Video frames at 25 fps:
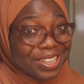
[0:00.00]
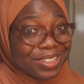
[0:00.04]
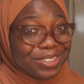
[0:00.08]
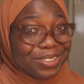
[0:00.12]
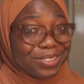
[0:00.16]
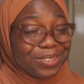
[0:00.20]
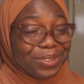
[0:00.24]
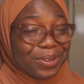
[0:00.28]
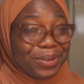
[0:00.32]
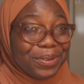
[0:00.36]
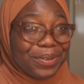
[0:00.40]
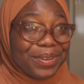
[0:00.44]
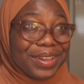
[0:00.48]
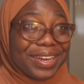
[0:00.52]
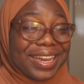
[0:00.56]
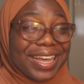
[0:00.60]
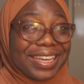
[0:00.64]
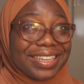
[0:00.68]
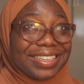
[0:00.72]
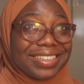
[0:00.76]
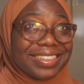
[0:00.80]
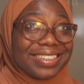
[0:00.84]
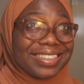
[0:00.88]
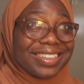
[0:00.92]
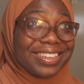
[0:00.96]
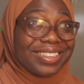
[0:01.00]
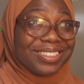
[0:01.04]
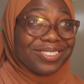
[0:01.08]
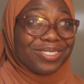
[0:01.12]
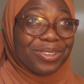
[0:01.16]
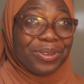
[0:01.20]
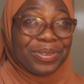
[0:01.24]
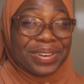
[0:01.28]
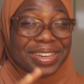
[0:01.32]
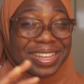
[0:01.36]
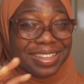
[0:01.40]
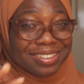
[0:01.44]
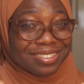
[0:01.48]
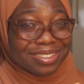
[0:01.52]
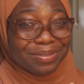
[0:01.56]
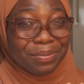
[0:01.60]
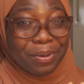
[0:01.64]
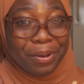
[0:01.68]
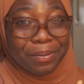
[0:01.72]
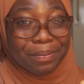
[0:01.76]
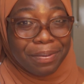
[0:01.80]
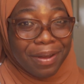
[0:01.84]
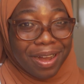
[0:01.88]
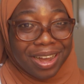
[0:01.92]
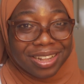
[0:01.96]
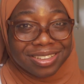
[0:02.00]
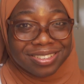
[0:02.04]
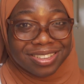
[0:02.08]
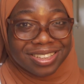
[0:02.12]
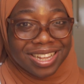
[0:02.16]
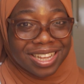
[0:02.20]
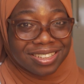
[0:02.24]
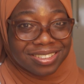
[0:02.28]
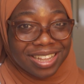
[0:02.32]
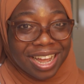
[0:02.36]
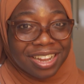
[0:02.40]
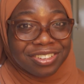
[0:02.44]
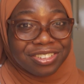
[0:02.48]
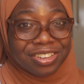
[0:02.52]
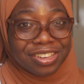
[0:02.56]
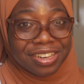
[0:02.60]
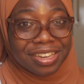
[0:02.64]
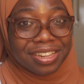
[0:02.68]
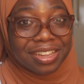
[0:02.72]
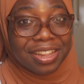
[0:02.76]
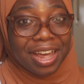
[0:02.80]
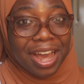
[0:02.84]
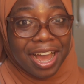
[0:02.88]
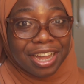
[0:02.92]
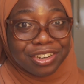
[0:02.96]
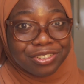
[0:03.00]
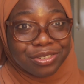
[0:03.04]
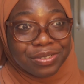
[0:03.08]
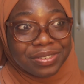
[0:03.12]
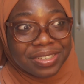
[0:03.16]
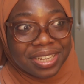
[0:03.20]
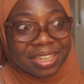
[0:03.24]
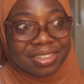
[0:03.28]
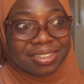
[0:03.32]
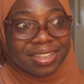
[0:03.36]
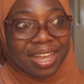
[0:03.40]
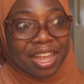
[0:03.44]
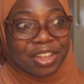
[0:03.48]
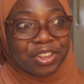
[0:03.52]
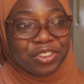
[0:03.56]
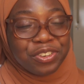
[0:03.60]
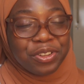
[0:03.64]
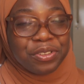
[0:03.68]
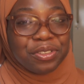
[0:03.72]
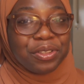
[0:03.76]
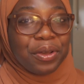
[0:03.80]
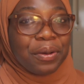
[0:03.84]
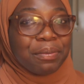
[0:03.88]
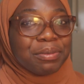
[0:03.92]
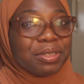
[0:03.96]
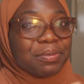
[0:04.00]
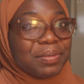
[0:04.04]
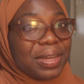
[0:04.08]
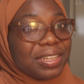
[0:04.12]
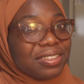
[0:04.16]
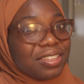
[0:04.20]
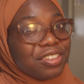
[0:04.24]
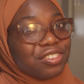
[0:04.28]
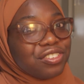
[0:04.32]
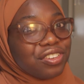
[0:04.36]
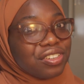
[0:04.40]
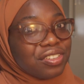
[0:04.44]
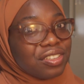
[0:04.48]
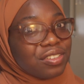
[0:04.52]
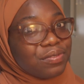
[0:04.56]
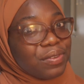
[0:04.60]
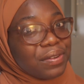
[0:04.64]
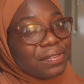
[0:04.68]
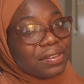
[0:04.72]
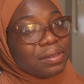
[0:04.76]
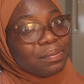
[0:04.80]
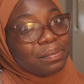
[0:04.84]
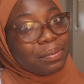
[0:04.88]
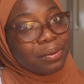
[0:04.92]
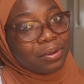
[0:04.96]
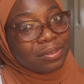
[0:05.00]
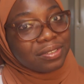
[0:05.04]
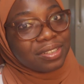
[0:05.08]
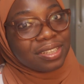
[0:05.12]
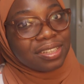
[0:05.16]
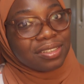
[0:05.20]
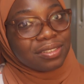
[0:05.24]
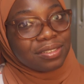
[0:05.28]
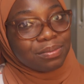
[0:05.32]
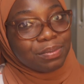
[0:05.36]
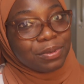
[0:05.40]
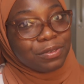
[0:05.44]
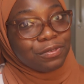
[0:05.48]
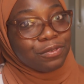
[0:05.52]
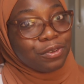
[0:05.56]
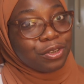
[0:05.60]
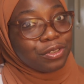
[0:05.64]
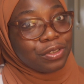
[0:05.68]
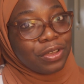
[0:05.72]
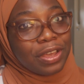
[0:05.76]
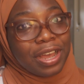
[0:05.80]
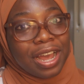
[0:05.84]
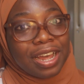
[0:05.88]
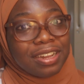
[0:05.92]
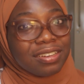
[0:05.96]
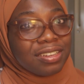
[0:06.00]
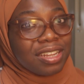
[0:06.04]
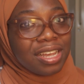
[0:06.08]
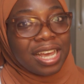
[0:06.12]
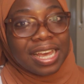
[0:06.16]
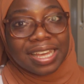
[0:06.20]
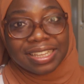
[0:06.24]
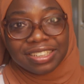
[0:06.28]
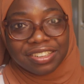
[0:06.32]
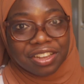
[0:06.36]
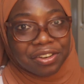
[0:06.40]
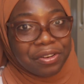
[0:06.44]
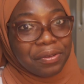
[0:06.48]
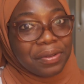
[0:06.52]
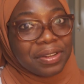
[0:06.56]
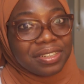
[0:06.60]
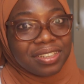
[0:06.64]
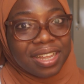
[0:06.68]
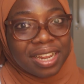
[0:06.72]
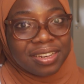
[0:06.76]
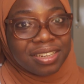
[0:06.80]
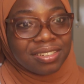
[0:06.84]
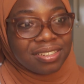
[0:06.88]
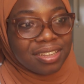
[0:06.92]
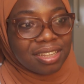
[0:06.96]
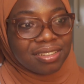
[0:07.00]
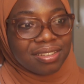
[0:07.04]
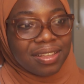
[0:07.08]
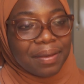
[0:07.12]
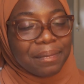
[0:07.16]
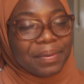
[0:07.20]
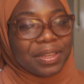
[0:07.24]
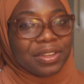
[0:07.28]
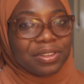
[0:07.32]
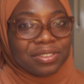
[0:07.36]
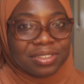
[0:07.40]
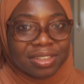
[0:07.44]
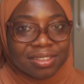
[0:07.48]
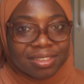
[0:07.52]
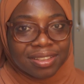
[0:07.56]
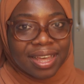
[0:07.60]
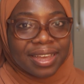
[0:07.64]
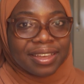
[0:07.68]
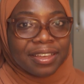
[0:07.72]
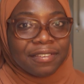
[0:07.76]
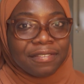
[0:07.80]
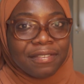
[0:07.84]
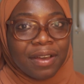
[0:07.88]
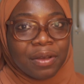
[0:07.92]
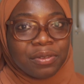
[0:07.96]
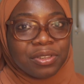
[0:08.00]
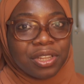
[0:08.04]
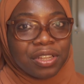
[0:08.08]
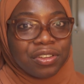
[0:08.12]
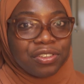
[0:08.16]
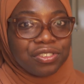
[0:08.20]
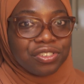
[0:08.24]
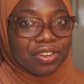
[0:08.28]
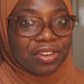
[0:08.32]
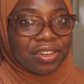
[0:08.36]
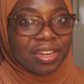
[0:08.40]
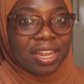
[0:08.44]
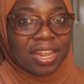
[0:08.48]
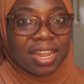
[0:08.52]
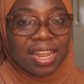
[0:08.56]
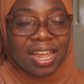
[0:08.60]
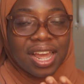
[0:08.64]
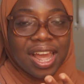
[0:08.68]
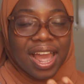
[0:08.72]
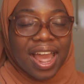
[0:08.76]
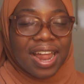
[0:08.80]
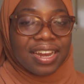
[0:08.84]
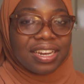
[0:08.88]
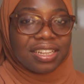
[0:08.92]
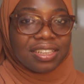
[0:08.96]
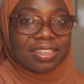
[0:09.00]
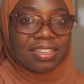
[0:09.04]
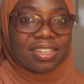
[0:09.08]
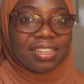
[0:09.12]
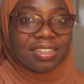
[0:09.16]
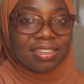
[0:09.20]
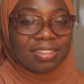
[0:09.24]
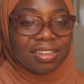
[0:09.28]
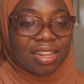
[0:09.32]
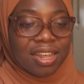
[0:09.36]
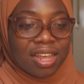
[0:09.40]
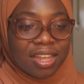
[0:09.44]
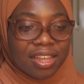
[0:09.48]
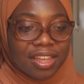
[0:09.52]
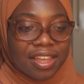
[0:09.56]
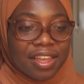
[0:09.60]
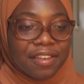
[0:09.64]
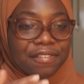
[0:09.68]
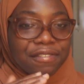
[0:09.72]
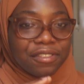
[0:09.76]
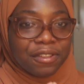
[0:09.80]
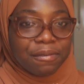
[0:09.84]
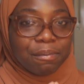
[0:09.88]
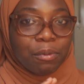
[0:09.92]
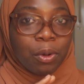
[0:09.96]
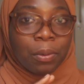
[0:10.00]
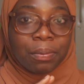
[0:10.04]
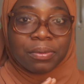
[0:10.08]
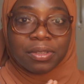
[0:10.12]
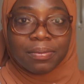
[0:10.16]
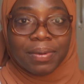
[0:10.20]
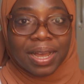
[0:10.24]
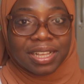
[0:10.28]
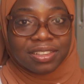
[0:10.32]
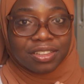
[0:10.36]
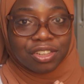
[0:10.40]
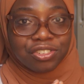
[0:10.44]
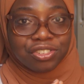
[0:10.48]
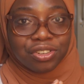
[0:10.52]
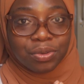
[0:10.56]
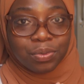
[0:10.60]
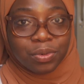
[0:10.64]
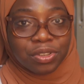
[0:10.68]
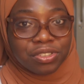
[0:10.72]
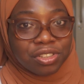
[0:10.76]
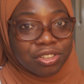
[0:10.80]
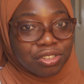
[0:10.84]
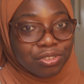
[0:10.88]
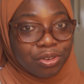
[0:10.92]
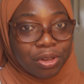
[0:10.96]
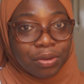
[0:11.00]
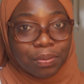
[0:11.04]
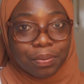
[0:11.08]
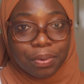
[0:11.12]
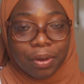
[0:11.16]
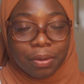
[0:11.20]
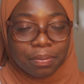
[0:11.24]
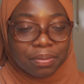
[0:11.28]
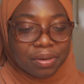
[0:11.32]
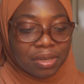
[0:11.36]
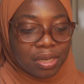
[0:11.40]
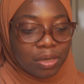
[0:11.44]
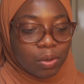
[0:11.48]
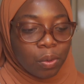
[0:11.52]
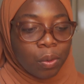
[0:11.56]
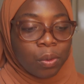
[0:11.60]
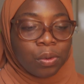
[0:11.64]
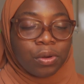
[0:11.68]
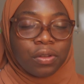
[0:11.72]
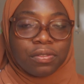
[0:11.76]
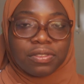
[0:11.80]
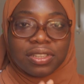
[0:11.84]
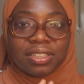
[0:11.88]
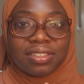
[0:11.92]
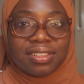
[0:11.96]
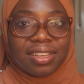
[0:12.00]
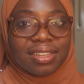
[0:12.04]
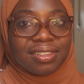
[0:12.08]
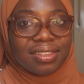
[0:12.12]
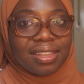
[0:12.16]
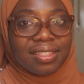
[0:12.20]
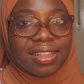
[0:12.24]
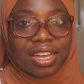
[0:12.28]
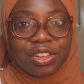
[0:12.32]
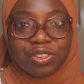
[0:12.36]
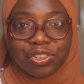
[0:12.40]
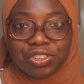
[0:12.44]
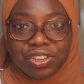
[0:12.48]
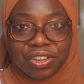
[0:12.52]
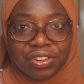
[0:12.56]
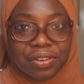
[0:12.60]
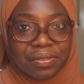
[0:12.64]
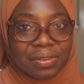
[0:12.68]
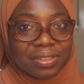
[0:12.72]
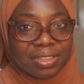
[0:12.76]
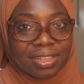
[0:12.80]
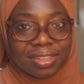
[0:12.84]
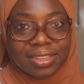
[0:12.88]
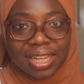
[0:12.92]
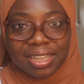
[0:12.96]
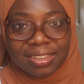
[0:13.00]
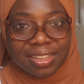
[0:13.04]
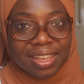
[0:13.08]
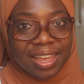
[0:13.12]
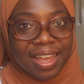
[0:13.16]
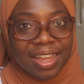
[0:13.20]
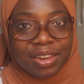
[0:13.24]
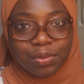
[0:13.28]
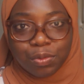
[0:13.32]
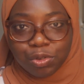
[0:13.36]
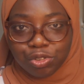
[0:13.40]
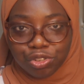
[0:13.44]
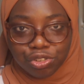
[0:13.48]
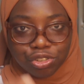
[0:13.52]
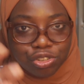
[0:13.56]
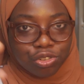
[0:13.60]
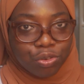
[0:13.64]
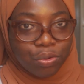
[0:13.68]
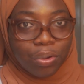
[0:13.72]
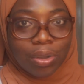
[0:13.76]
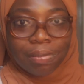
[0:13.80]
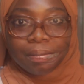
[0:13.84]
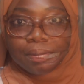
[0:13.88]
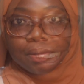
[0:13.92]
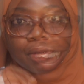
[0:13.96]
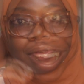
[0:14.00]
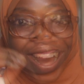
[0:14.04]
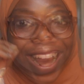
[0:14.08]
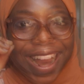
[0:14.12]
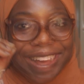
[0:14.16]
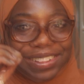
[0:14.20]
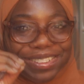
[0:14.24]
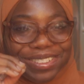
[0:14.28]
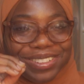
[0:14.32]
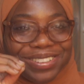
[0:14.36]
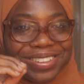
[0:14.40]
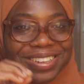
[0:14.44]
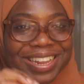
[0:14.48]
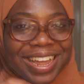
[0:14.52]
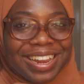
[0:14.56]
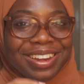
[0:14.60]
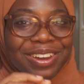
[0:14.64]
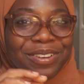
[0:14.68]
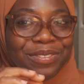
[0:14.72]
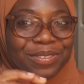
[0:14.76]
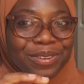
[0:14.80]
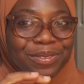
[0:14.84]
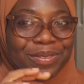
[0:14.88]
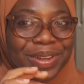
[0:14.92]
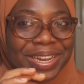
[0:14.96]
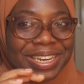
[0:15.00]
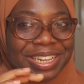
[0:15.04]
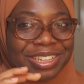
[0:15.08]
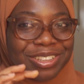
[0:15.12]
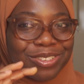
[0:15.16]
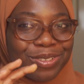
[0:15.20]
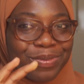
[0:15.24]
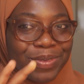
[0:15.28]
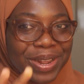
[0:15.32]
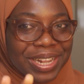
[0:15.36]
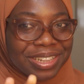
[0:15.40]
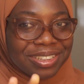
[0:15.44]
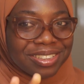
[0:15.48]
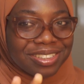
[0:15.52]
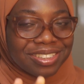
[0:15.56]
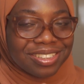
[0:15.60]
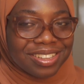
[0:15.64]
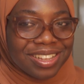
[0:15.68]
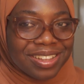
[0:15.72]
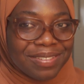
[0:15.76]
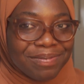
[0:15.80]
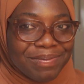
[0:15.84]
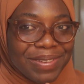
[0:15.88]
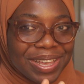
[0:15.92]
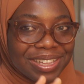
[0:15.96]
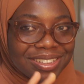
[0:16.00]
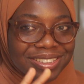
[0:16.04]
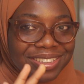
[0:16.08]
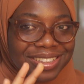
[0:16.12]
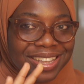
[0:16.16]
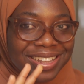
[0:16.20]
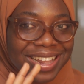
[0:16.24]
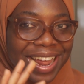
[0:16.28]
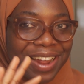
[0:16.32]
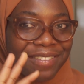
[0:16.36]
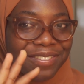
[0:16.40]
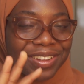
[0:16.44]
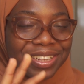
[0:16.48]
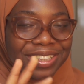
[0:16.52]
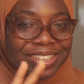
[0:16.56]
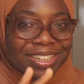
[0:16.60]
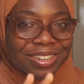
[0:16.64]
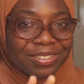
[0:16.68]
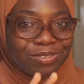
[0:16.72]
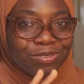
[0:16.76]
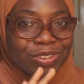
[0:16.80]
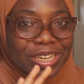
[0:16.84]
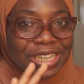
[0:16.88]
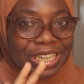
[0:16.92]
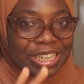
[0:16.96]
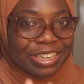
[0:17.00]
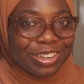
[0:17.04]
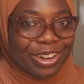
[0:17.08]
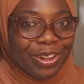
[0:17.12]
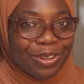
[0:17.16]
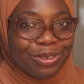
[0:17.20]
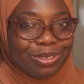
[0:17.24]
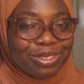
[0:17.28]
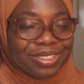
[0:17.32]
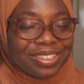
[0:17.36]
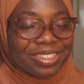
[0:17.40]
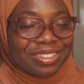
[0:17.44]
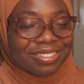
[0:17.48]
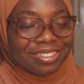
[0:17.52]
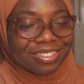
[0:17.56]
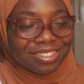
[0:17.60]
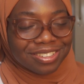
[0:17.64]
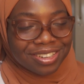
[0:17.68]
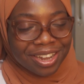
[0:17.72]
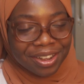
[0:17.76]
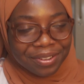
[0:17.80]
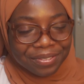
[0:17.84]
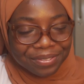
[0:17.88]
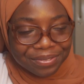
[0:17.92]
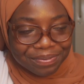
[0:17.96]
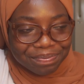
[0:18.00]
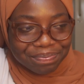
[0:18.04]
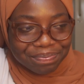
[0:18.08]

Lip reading: So like it's only a small part that is actually the actual data, and you know the optimization is very important before you can generate any data, because it's like a foundation. Anything, if the optimization wasn't done properly, all of the data that you generated at the end would just crumble. I love it when it rains. It makes everything really cozy and stuff.